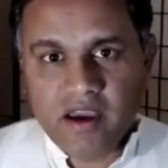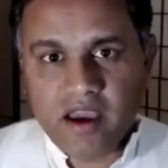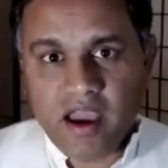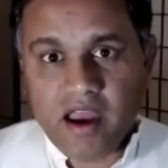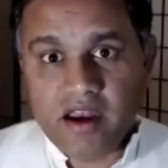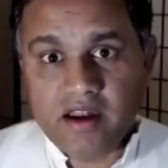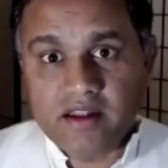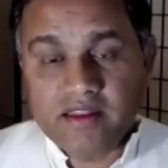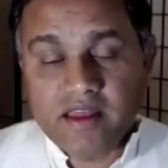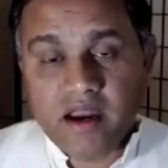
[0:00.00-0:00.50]

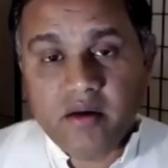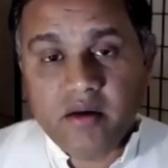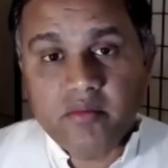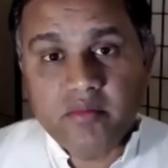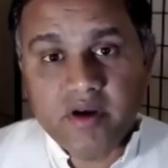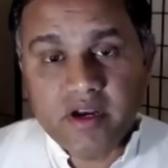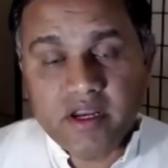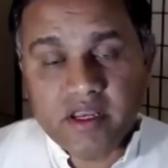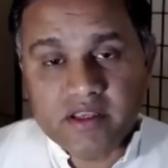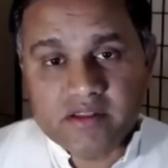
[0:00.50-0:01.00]
and
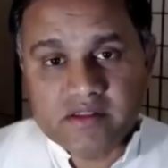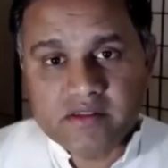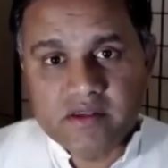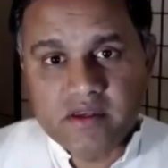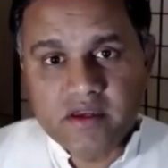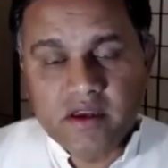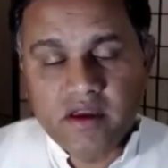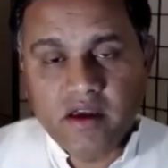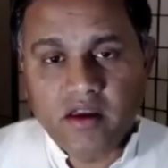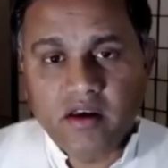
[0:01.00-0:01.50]
that
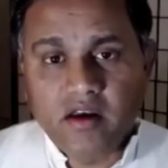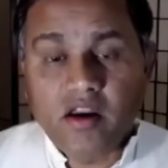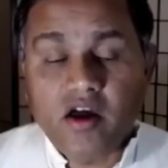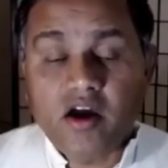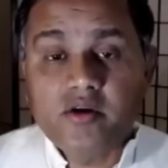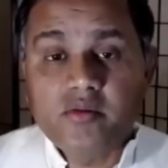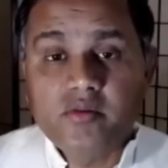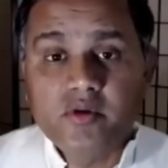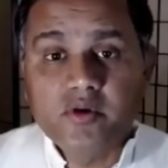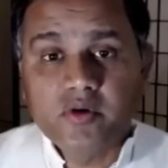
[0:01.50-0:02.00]
brings a
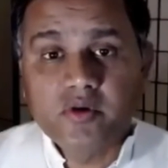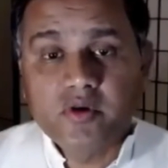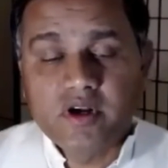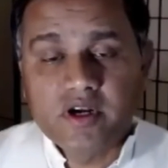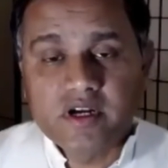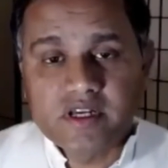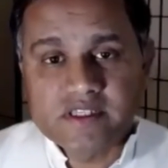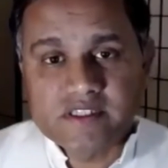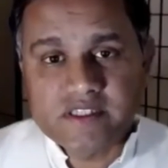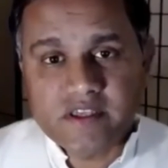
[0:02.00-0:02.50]
lot more
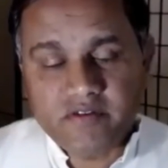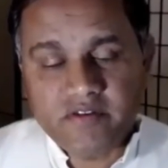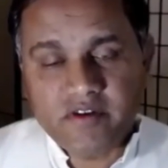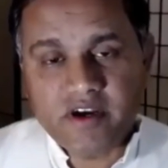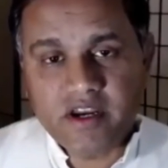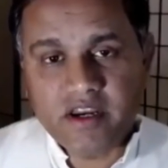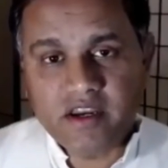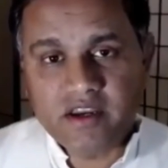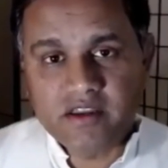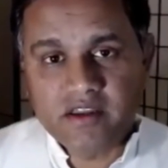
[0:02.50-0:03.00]

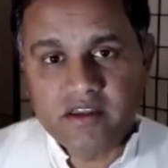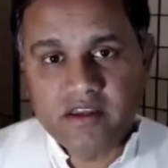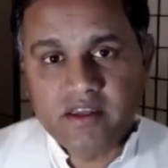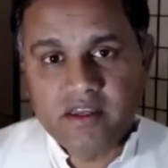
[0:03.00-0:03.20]
suffering